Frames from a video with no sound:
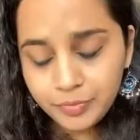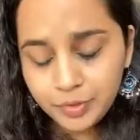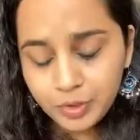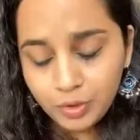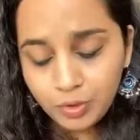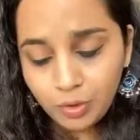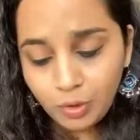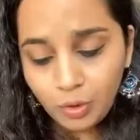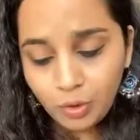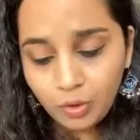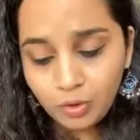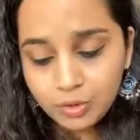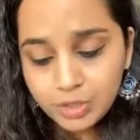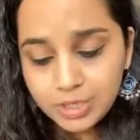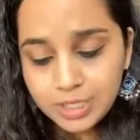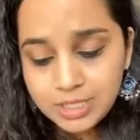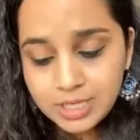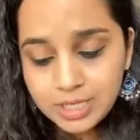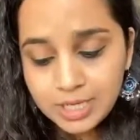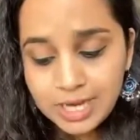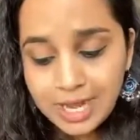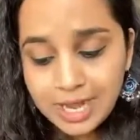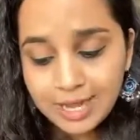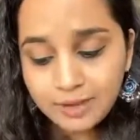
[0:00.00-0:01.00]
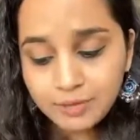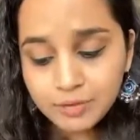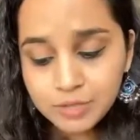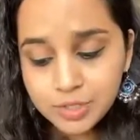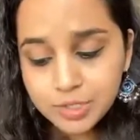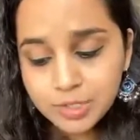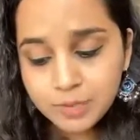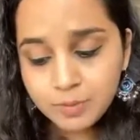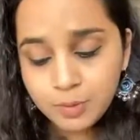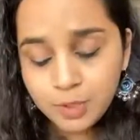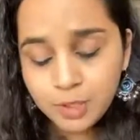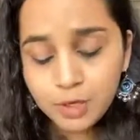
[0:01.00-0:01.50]
or these are
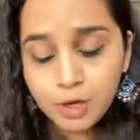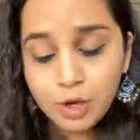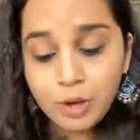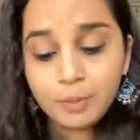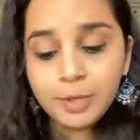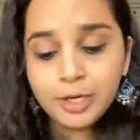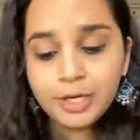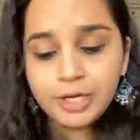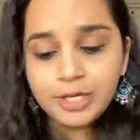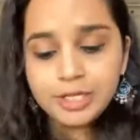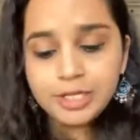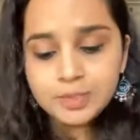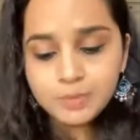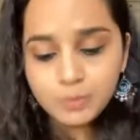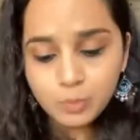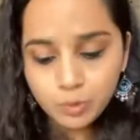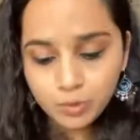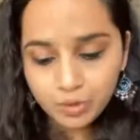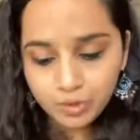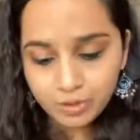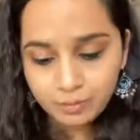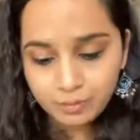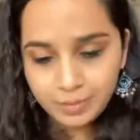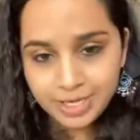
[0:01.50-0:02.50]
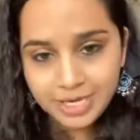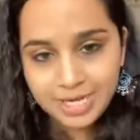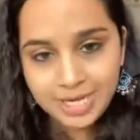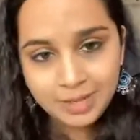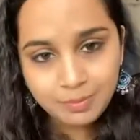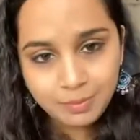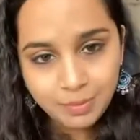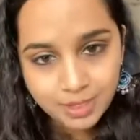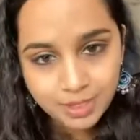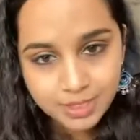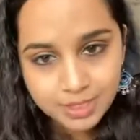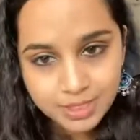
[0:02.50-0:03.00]
languages predominantly spoken in my
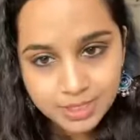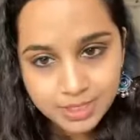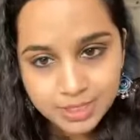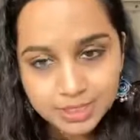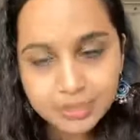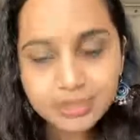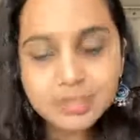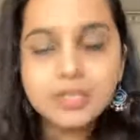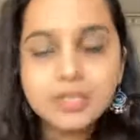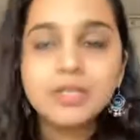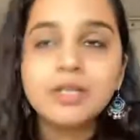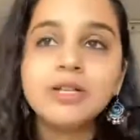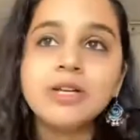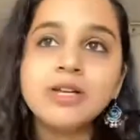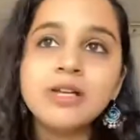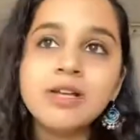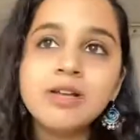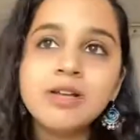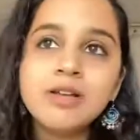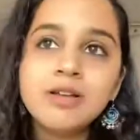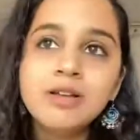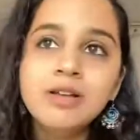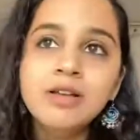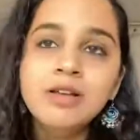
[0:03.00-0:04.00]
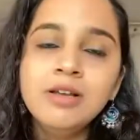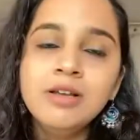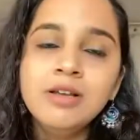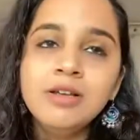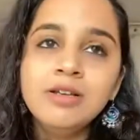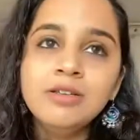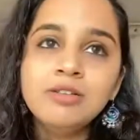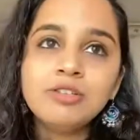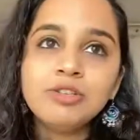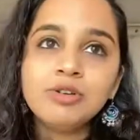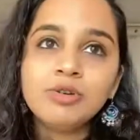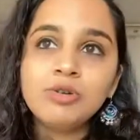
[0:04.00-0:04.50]
neighboring states.
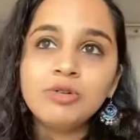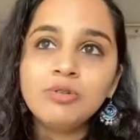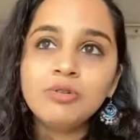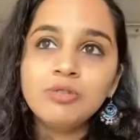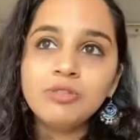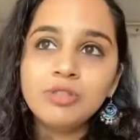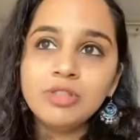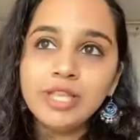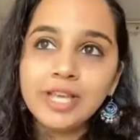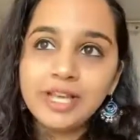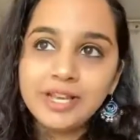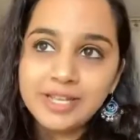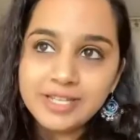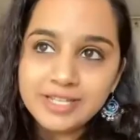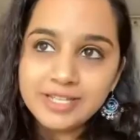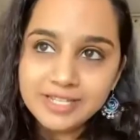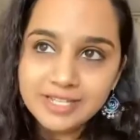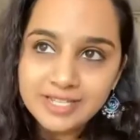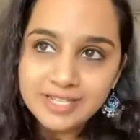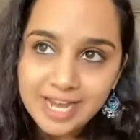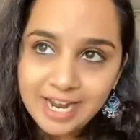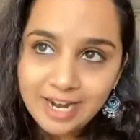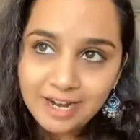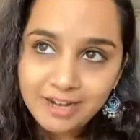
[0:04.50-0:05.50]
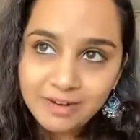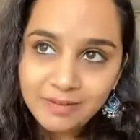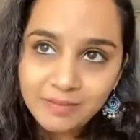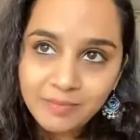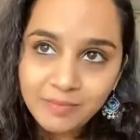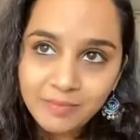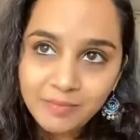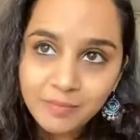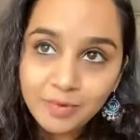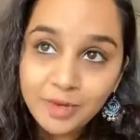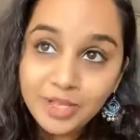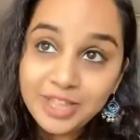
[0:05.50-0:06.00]
So there is that.
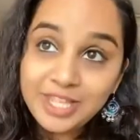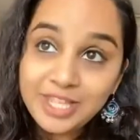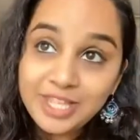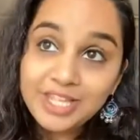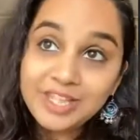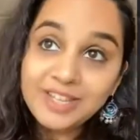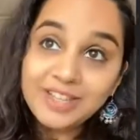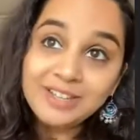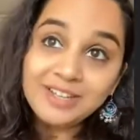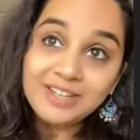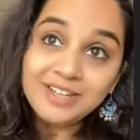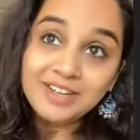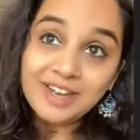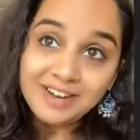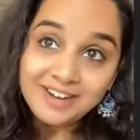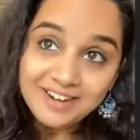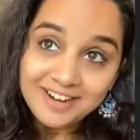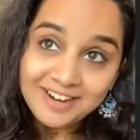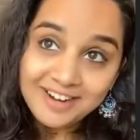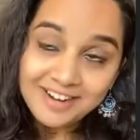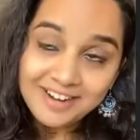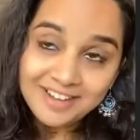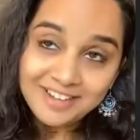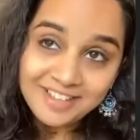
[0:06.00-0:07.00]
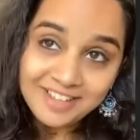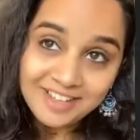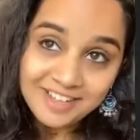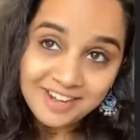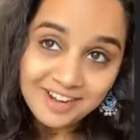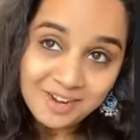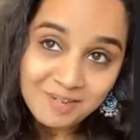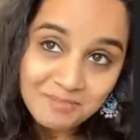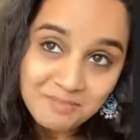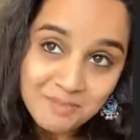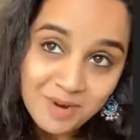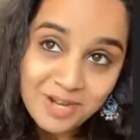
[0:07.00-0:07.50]
Within Kannada, there
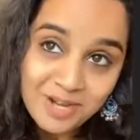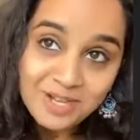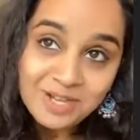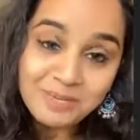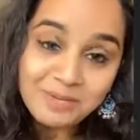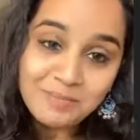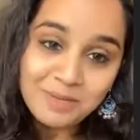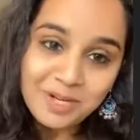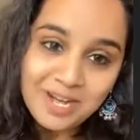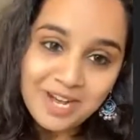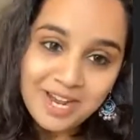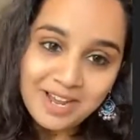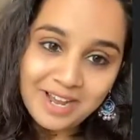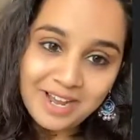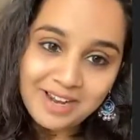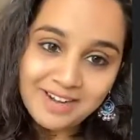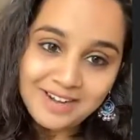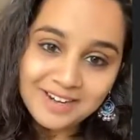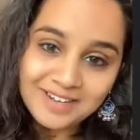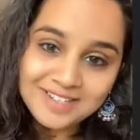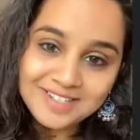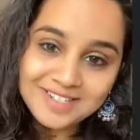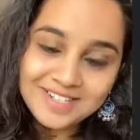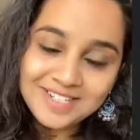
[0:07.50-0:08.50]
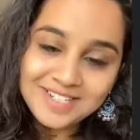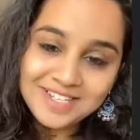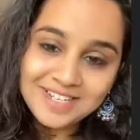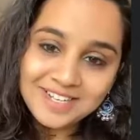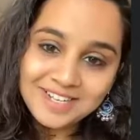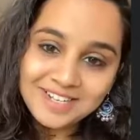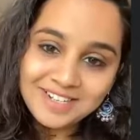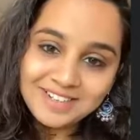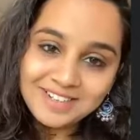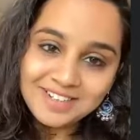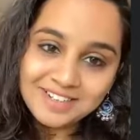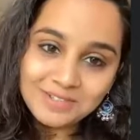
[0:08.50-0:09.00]
are multiple dialects.
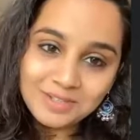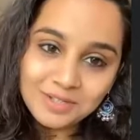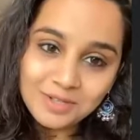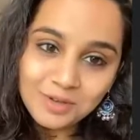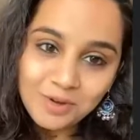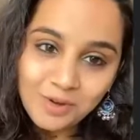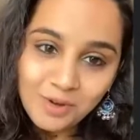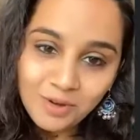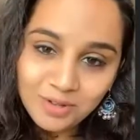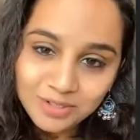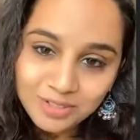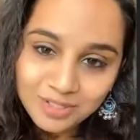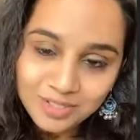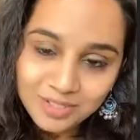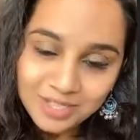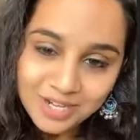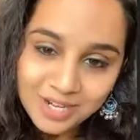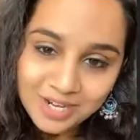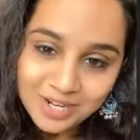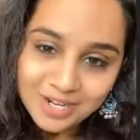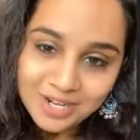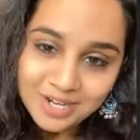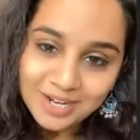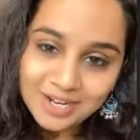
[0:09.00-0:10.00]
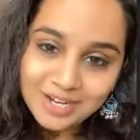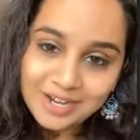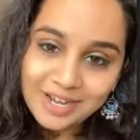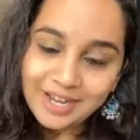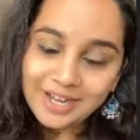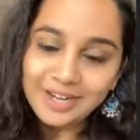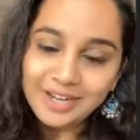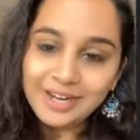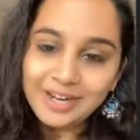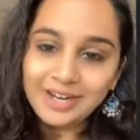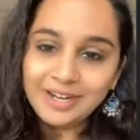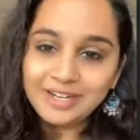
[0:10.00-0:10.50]
There is a northern Kannada
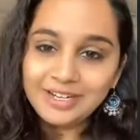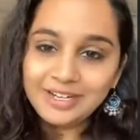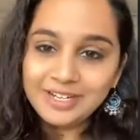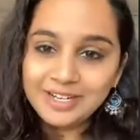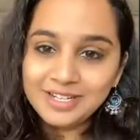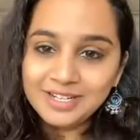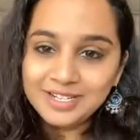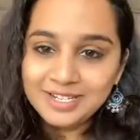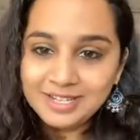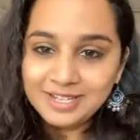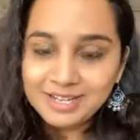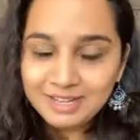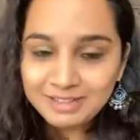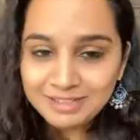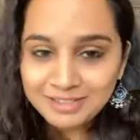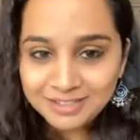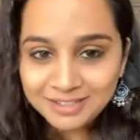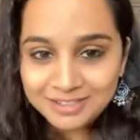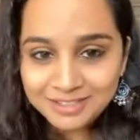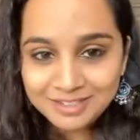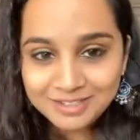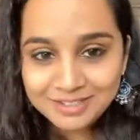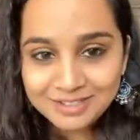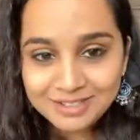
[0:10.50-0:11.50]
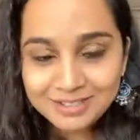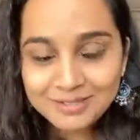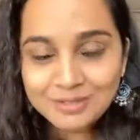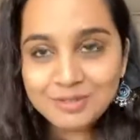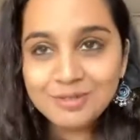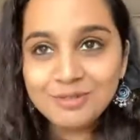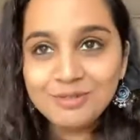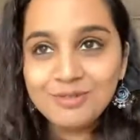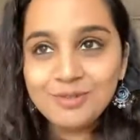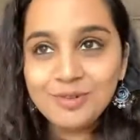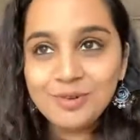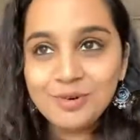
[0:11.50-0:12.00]
dialect. There is another sort
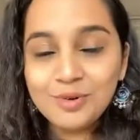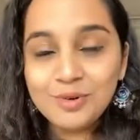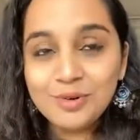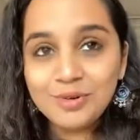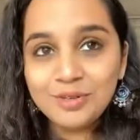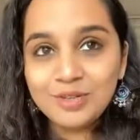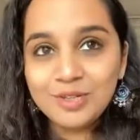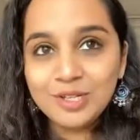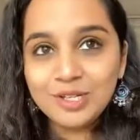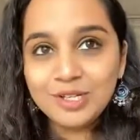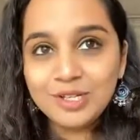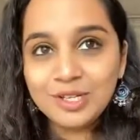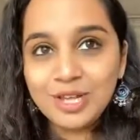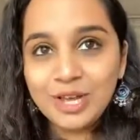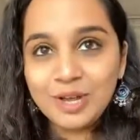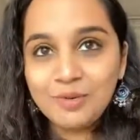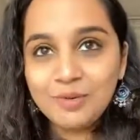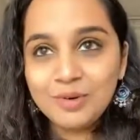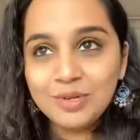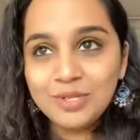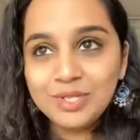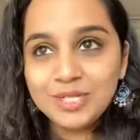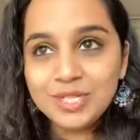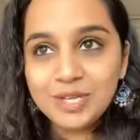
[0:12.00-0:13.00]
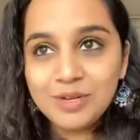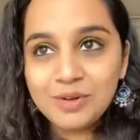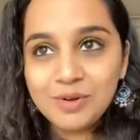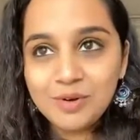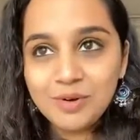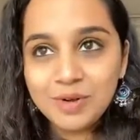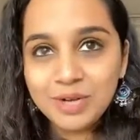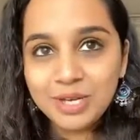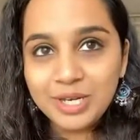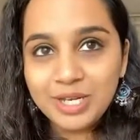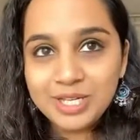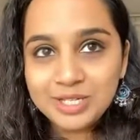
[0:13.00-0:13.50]
of, I wouldn't say
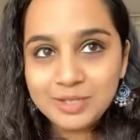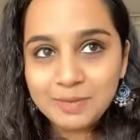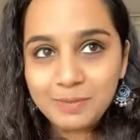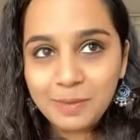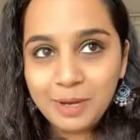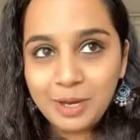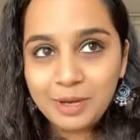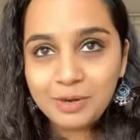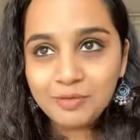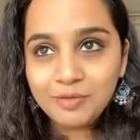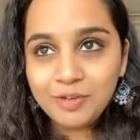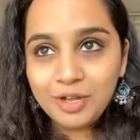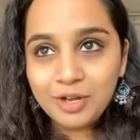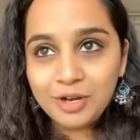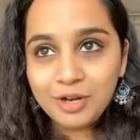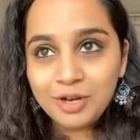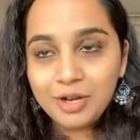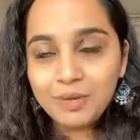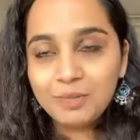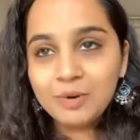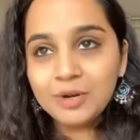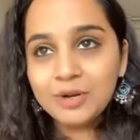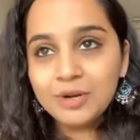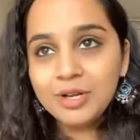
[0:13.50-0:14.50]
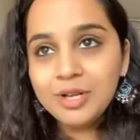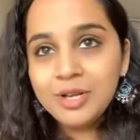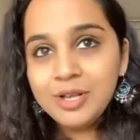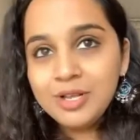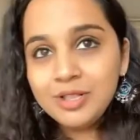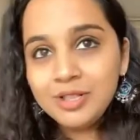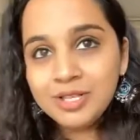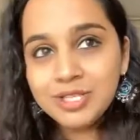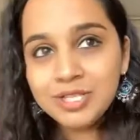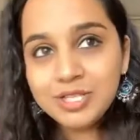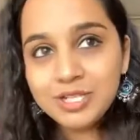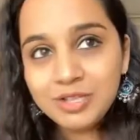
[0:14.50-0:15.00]
Konkani is a part of Kannada, but
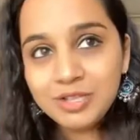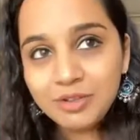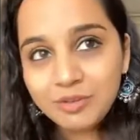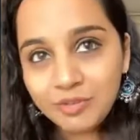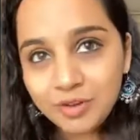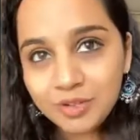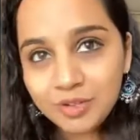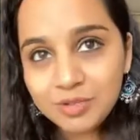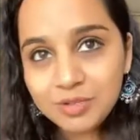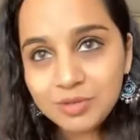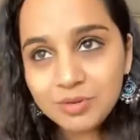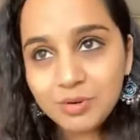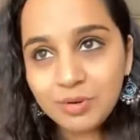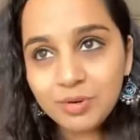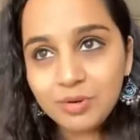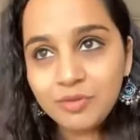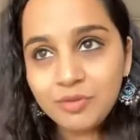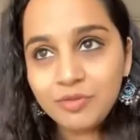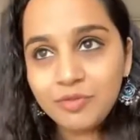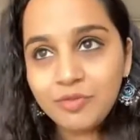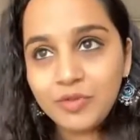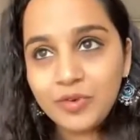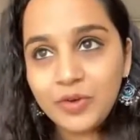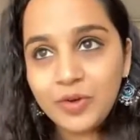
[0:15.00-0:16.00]
there's a different sort of